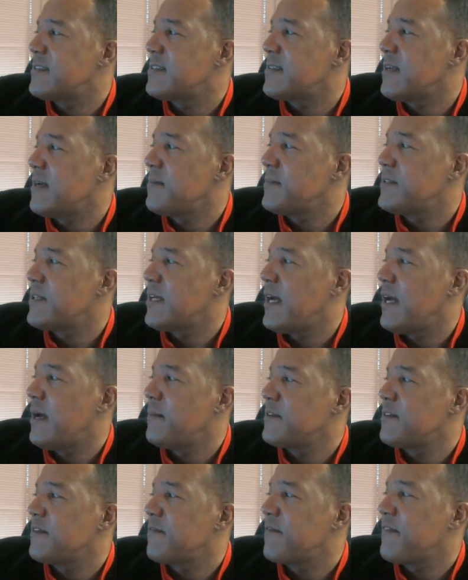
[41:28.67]

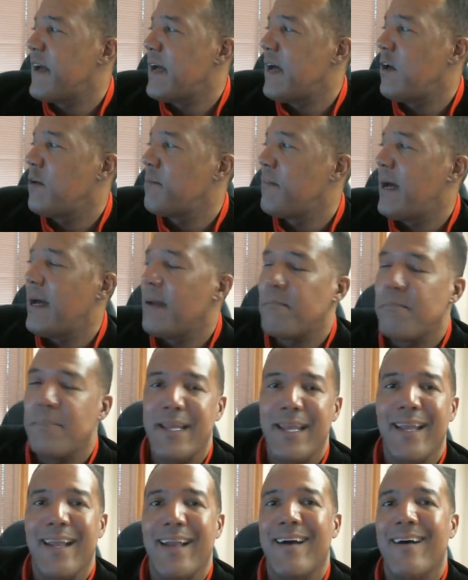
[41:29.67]
sometimes found by
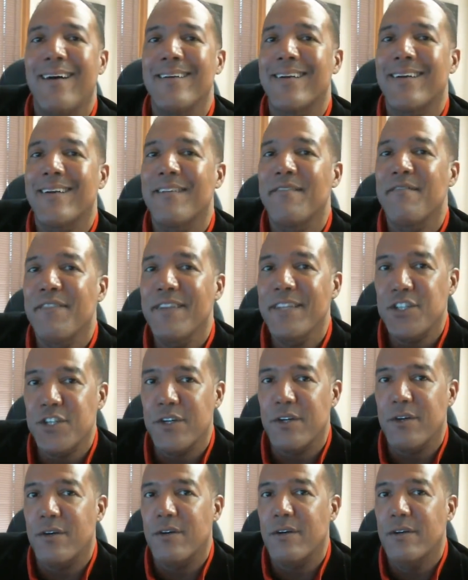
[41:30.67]
being
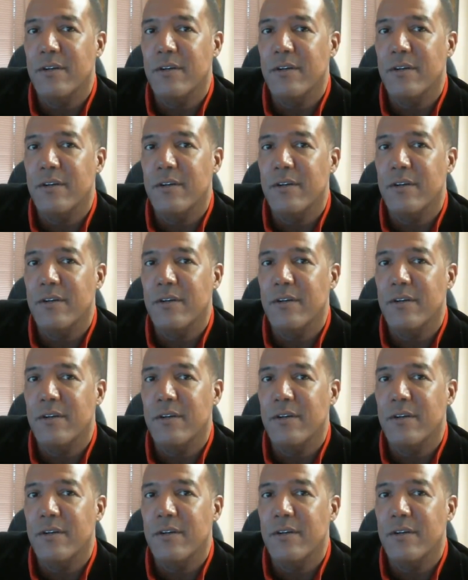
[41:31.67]
unconventional?